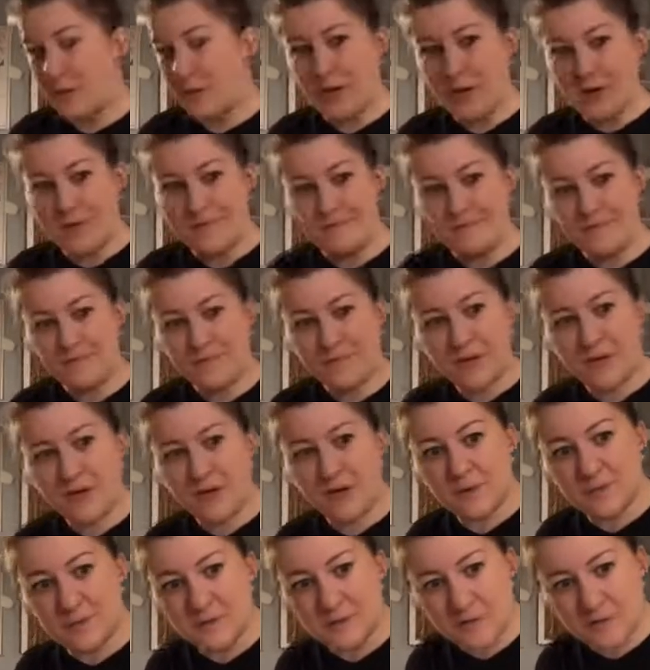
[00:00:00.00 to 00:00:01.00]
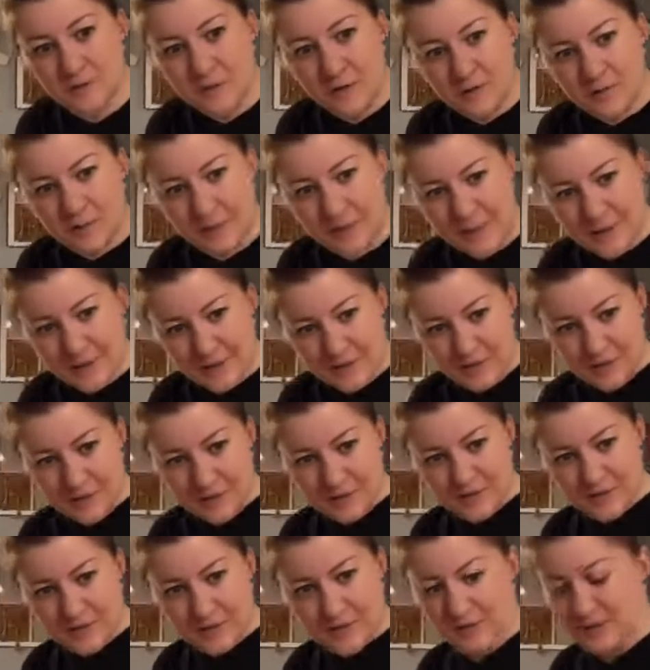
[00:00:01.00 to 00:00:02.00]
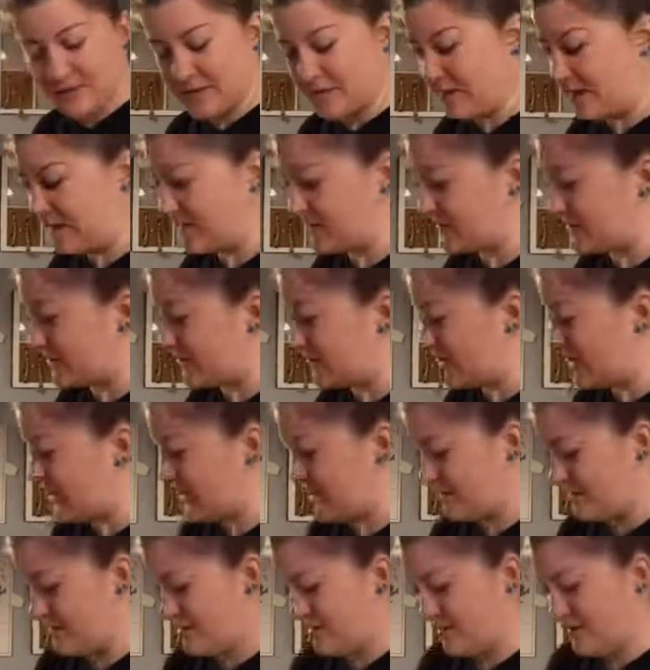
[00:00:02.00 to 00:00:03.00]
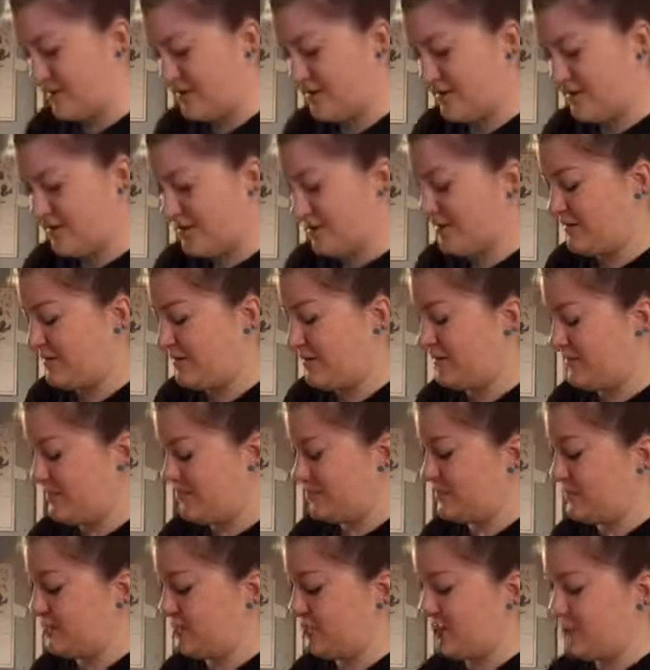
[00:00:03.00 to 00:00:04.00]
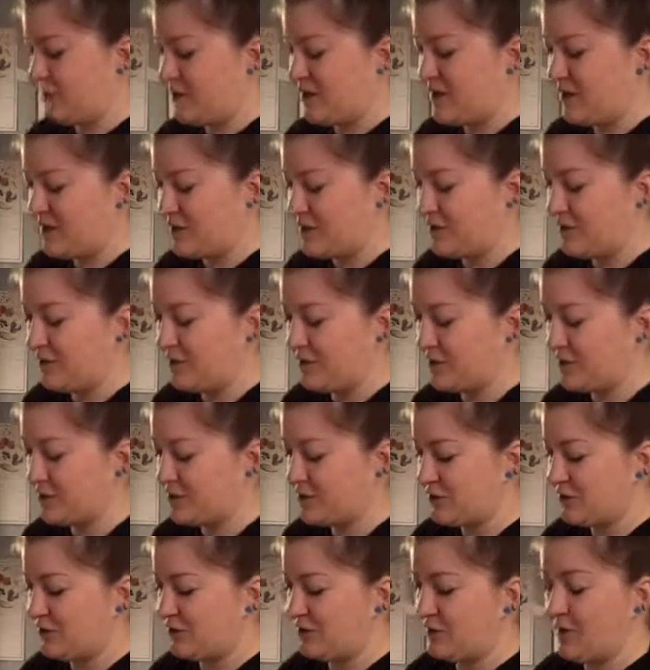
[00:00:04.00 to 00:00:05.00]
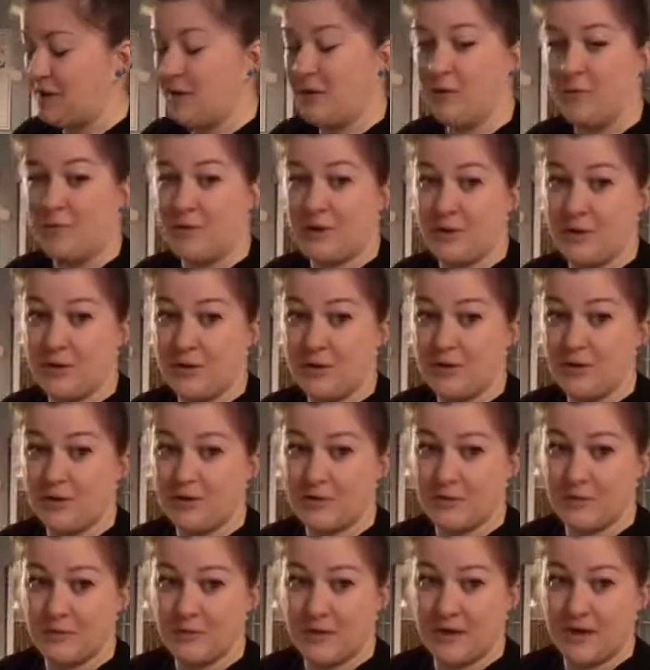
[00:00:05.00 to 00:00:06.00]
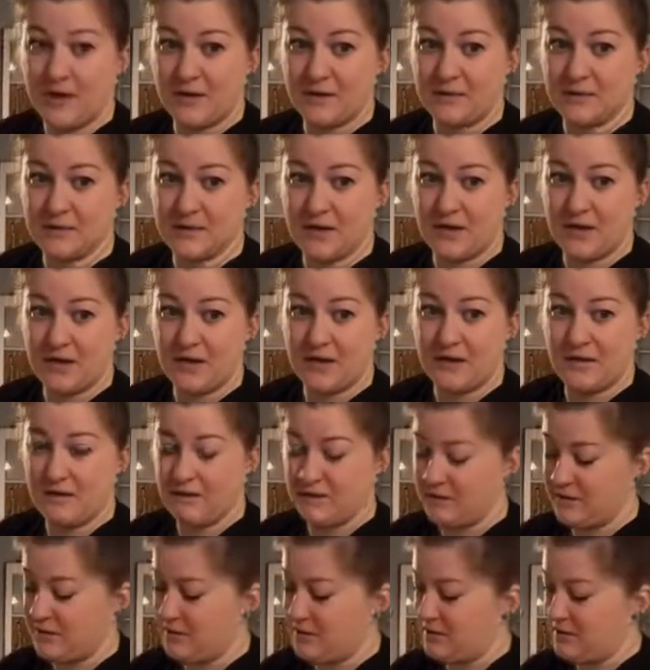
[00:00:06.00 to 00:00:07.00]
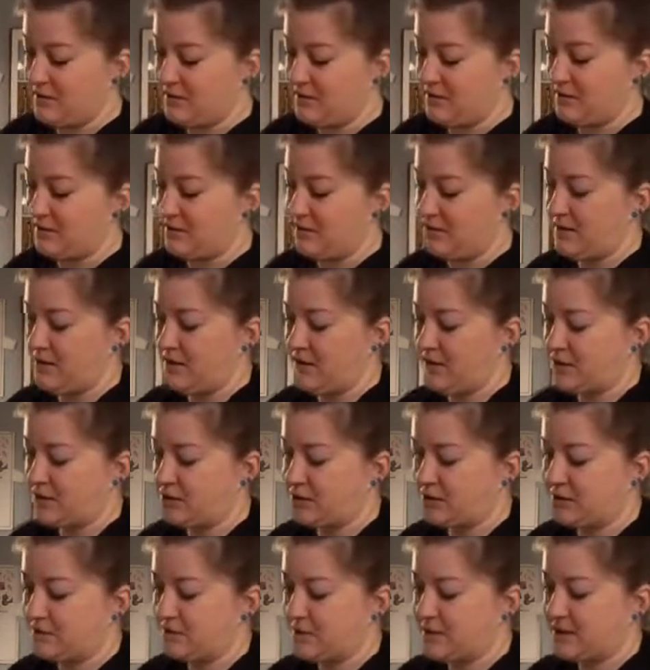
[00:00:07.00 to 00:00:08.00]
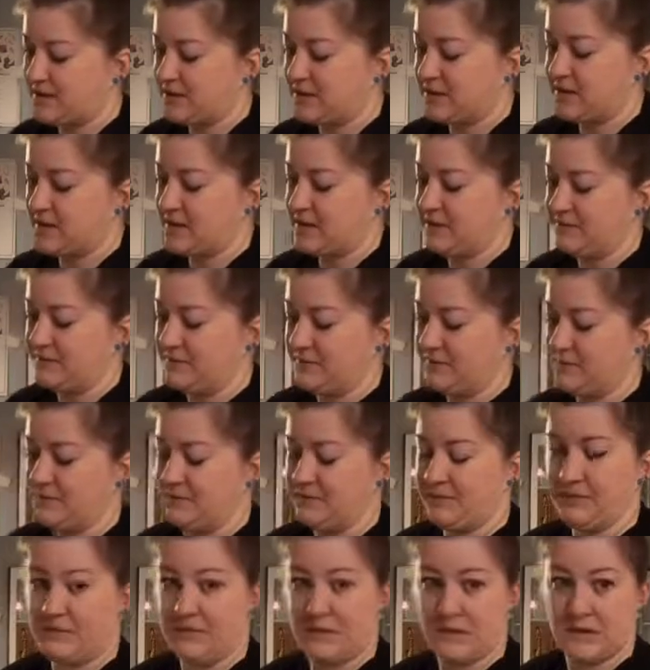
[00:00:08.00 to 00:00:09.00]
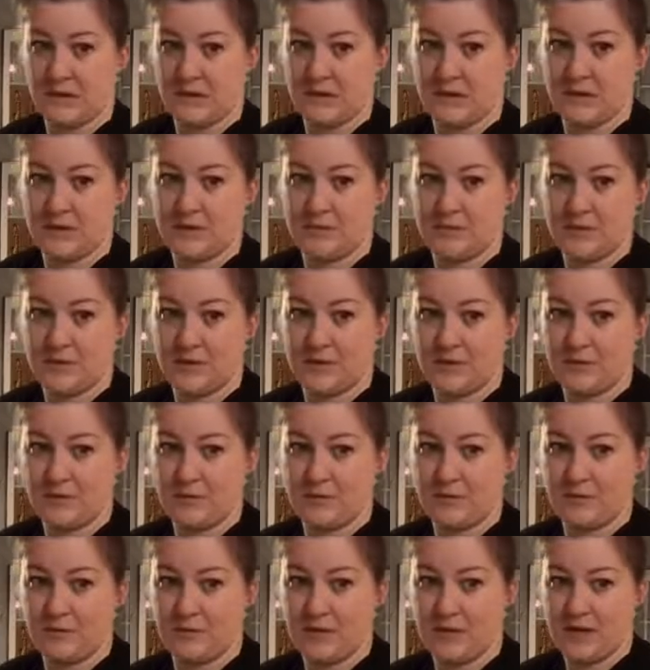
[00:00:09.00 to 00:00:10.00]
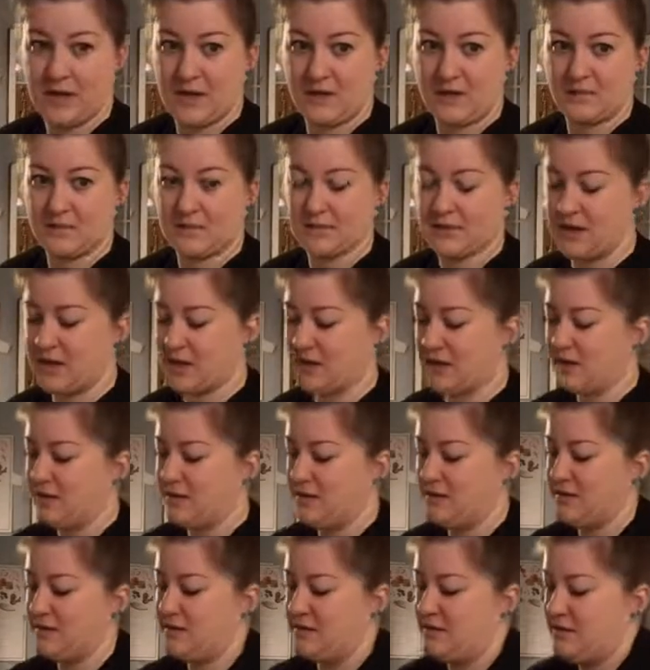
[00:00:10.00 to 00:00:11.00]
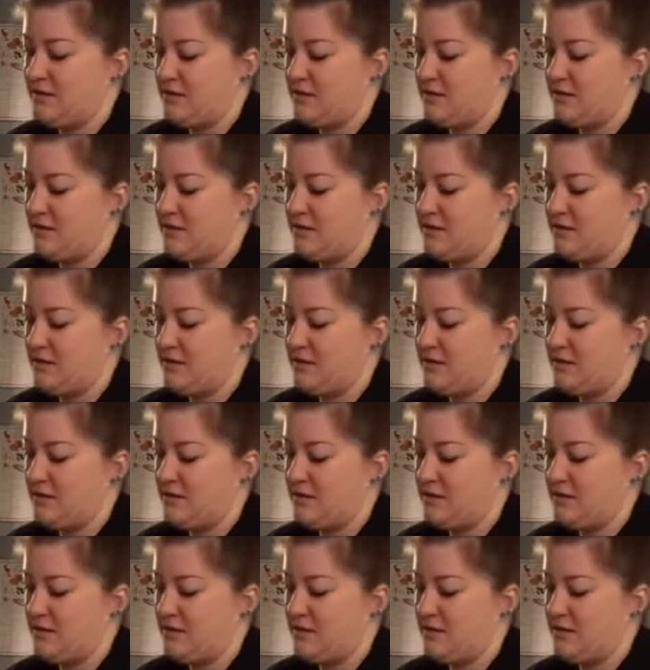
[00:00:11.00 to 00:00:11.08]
Okay. Now comes the fun part. You can still see this. Okay. So we are going to pull from the outside and just mix it in. Pull from the outside.